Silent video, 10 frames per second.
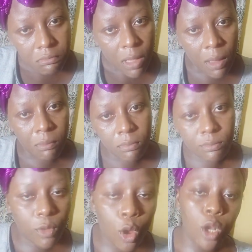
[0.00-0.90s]

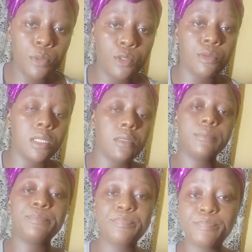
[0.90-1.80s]
I'm all up to it.
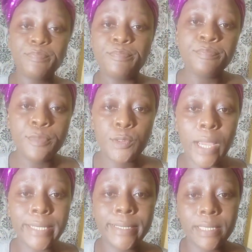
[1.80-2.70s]
So
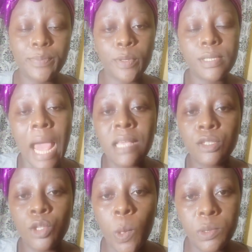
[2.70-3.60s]
I did it, but I
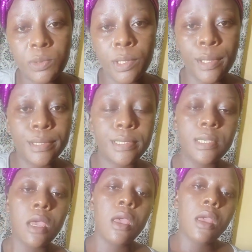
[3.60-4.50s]
stopped because
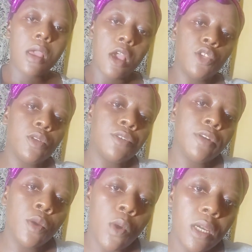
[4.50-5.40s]
it wasn't
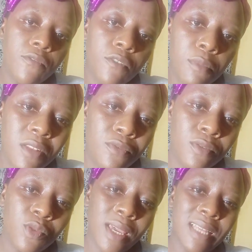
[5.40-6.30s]
really working for me. The
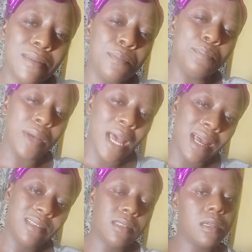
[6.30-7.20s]
foods were getting
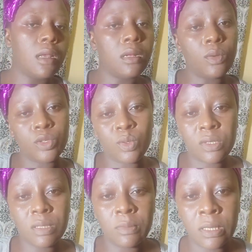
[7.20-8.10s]
bad and I was
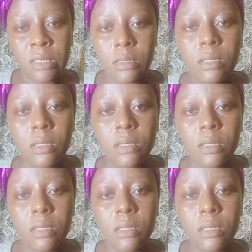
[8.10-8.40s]
losing money.